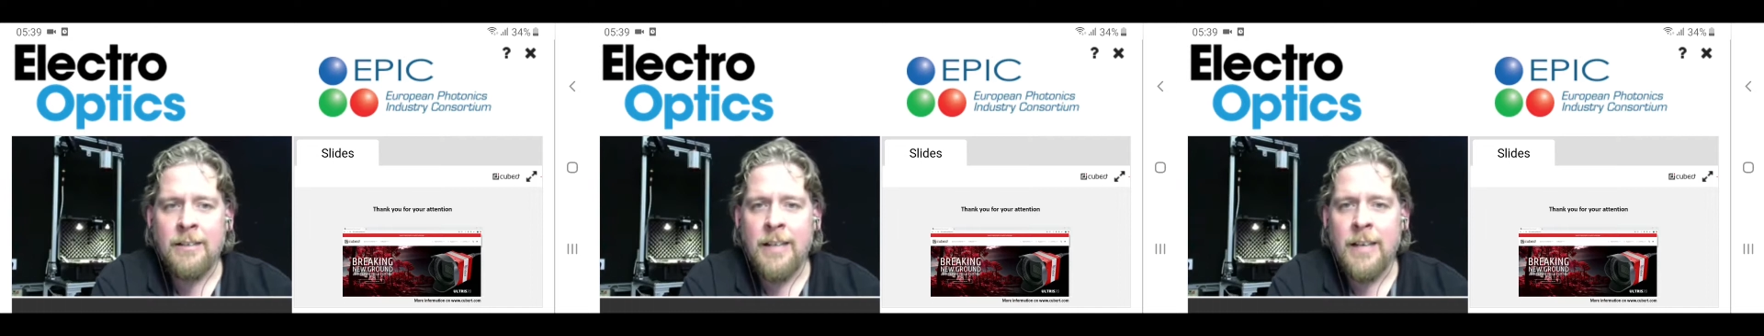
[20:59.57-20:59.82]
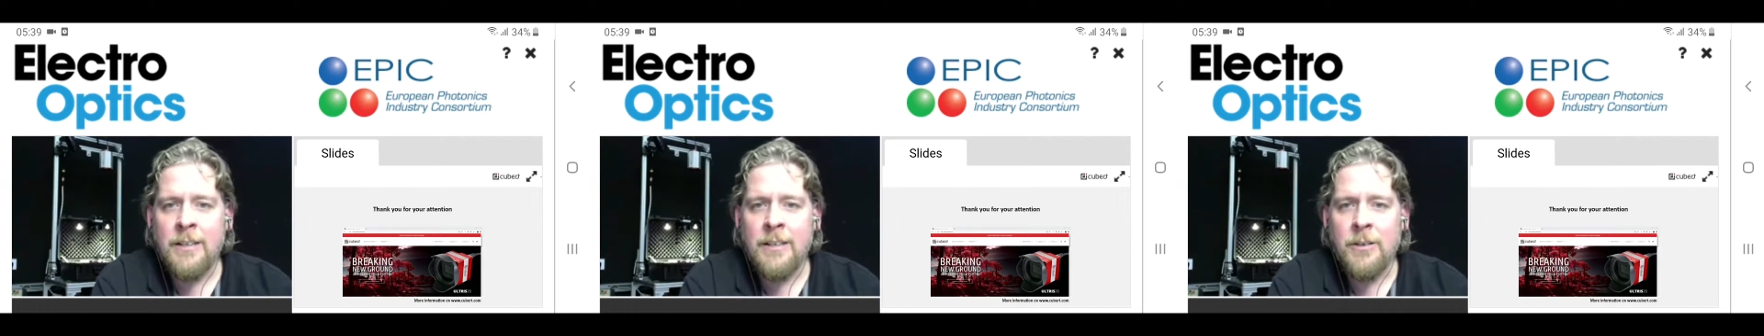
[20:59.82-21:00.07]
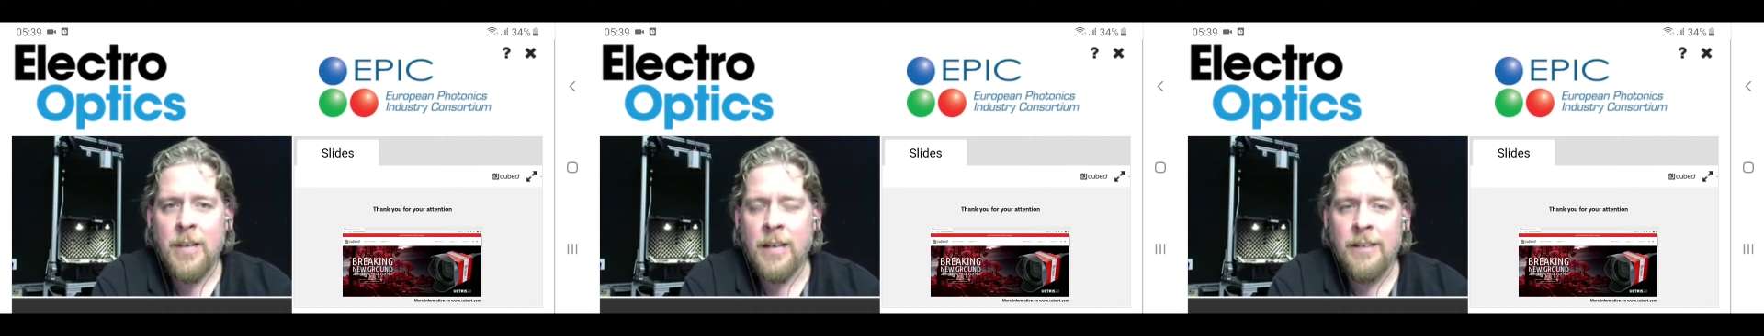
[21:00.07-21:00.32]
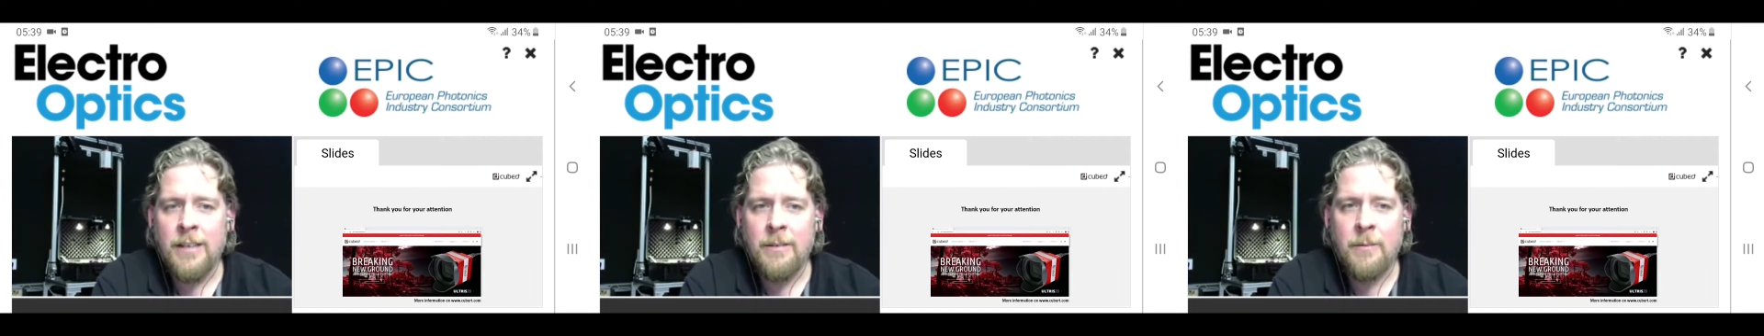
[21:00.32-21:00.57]
then you
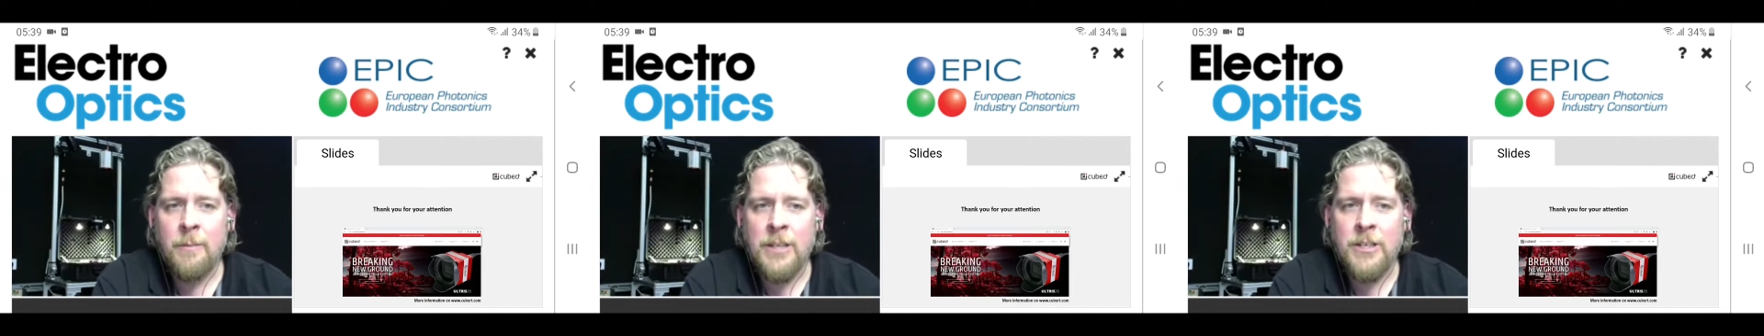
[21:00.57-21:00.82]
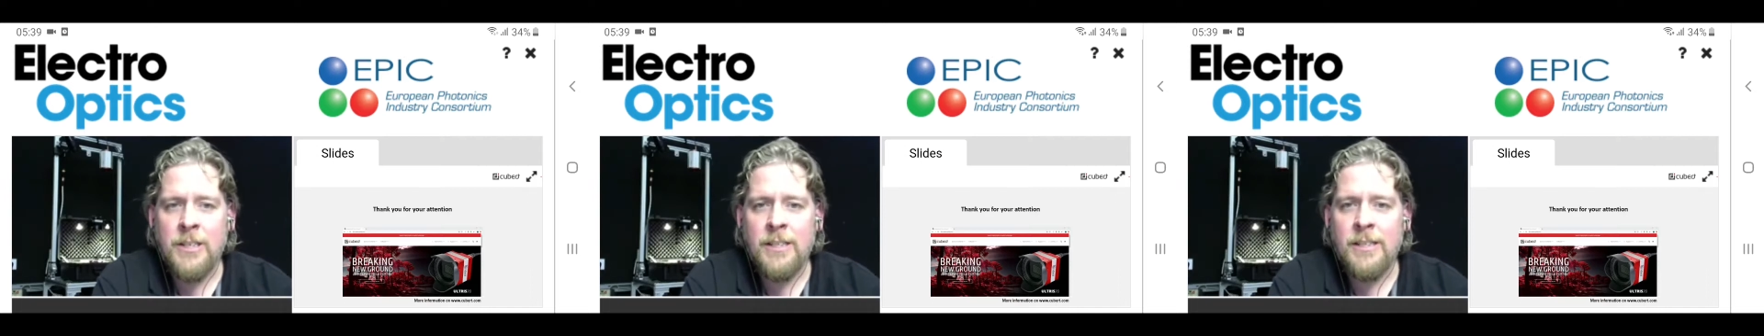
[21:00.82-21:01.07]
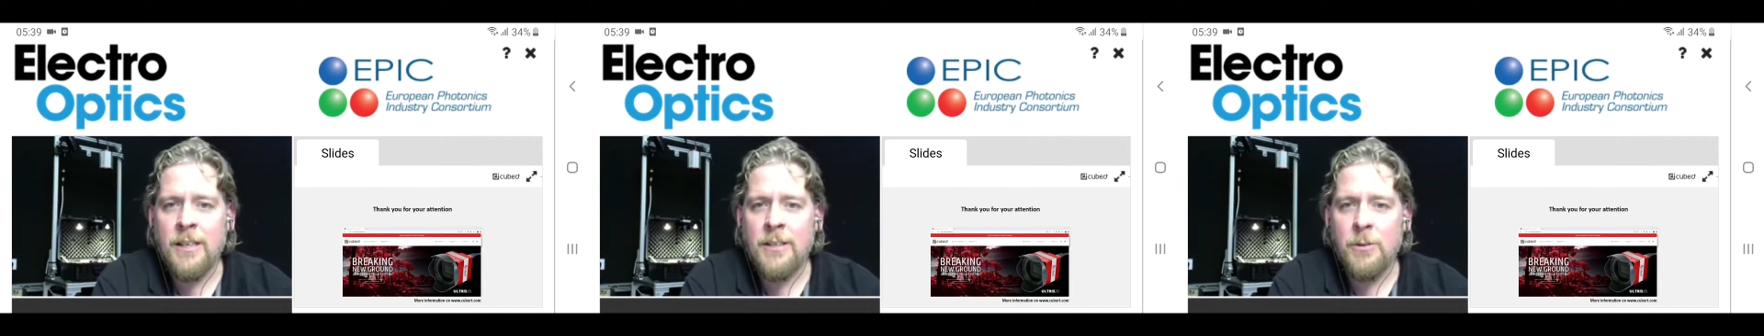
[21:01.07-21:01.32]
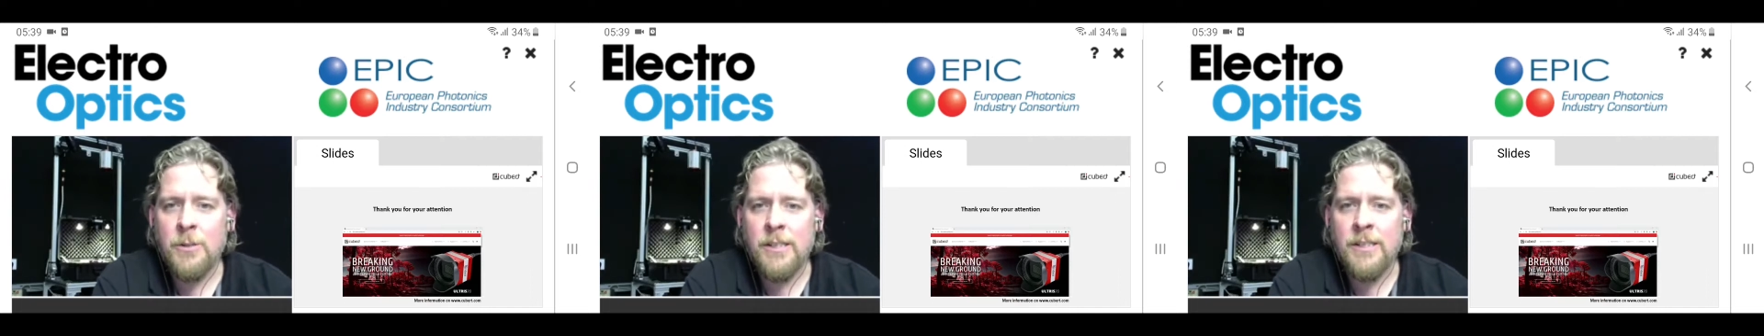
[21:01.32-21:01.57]
can much easier
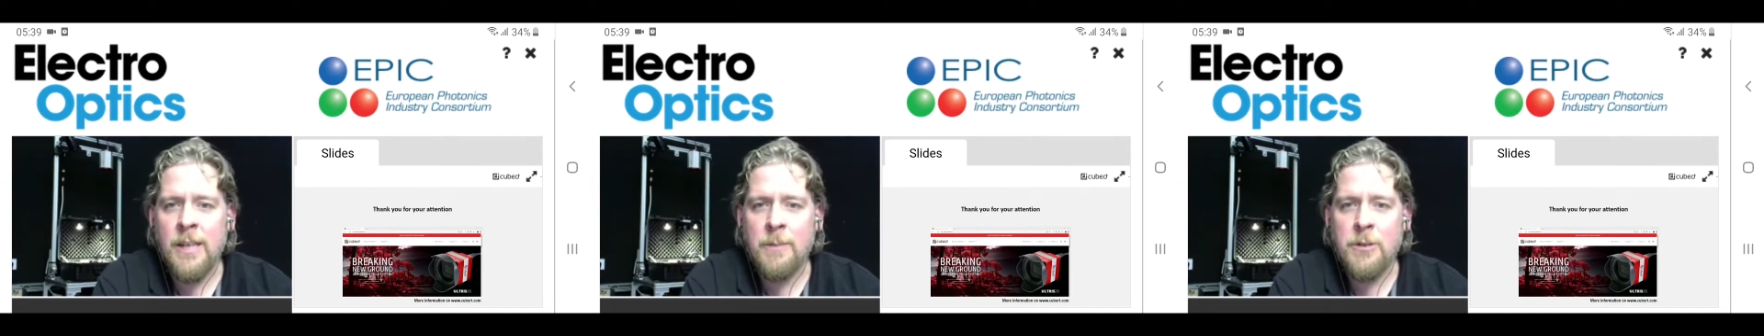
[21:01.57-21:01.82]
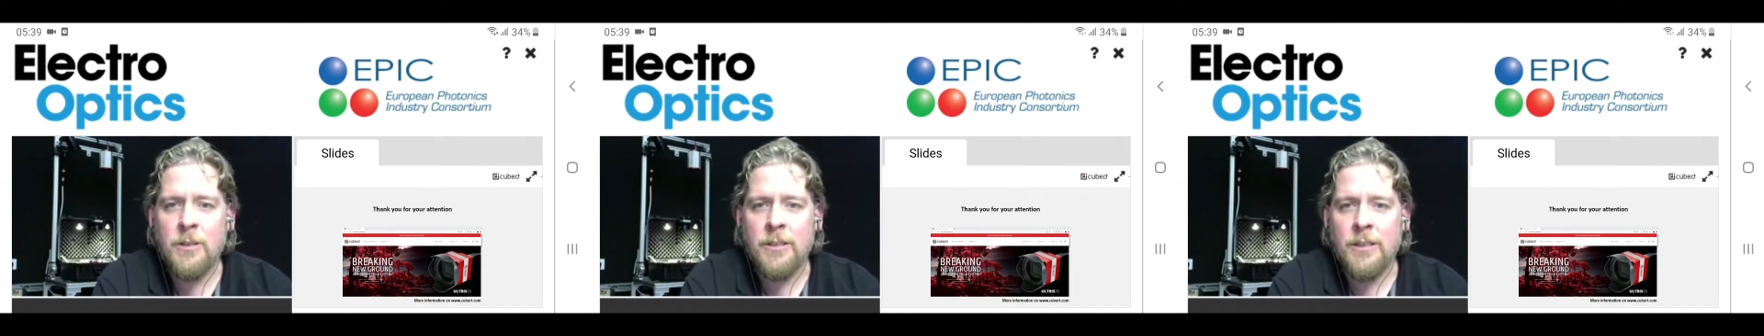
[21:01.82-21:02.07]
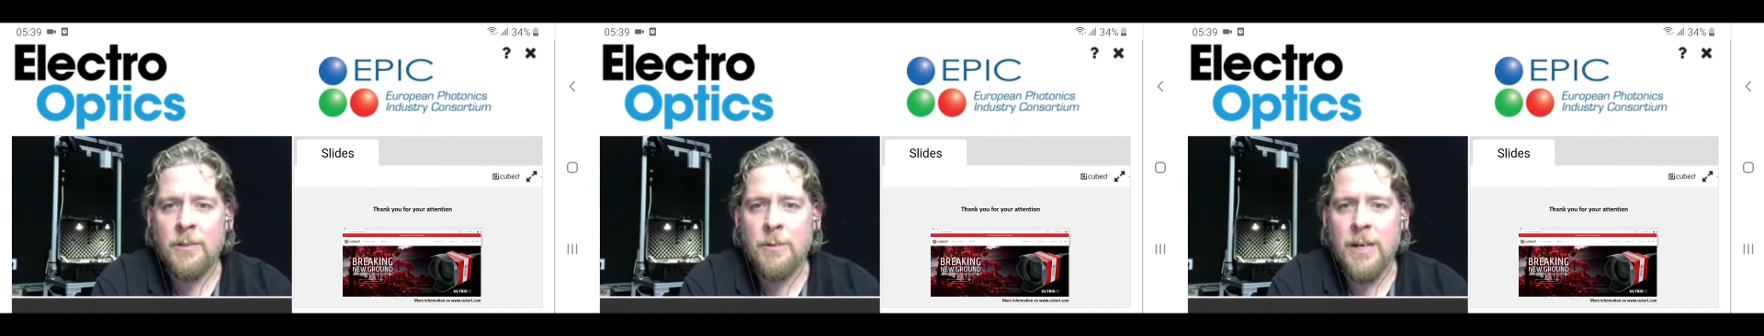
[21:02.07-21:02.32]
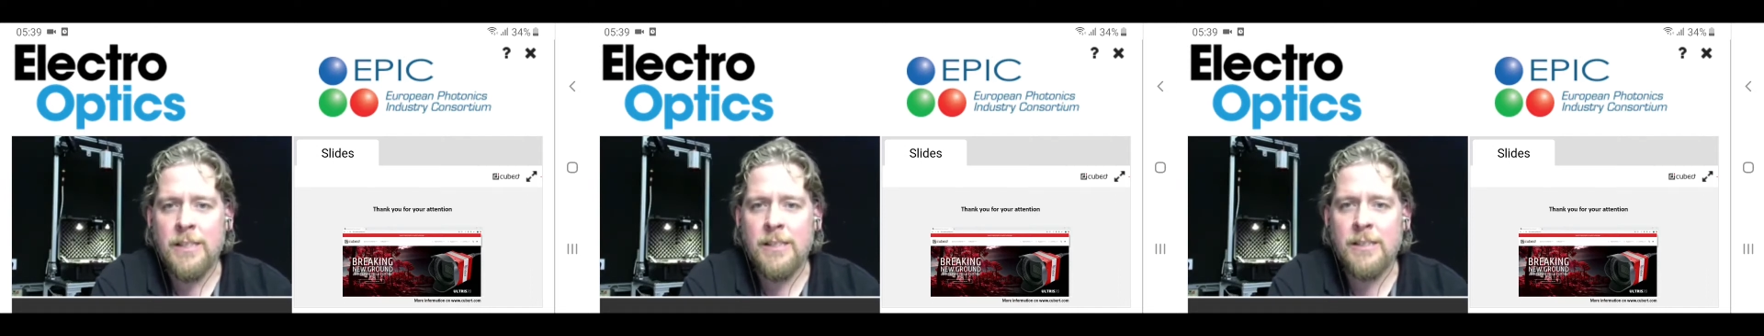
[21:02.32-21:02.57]
use a snapshot
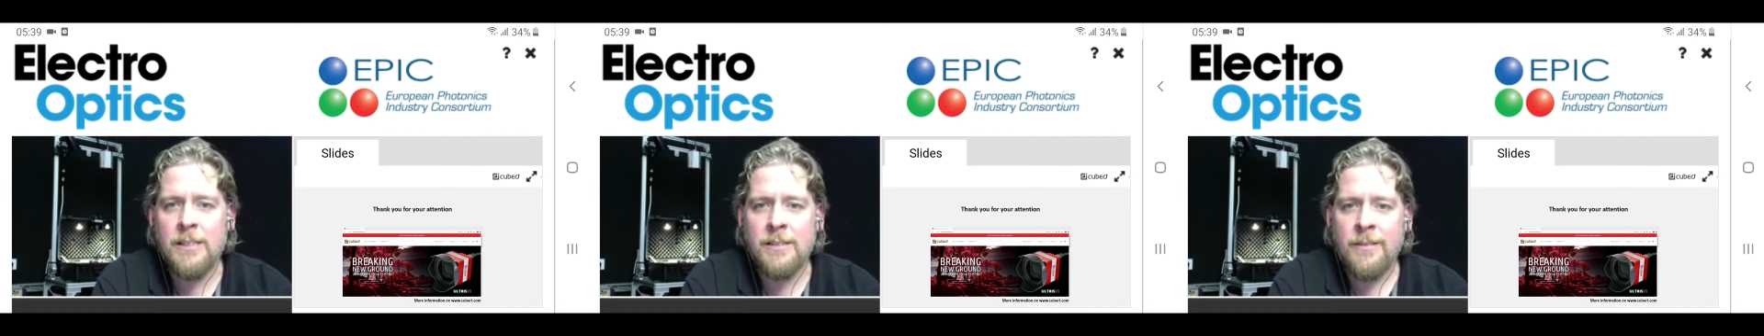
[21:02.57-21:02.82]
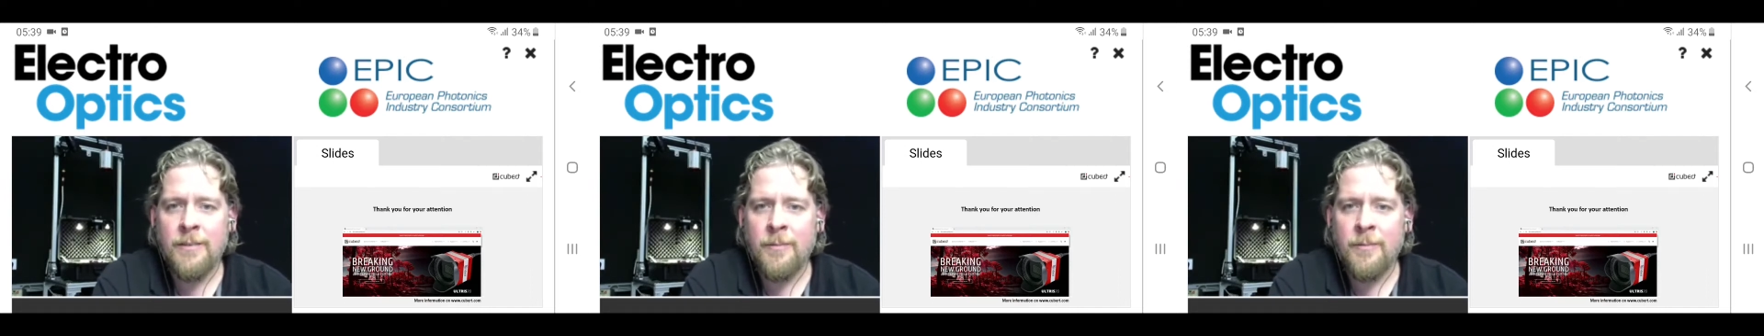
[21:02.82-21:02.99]
device.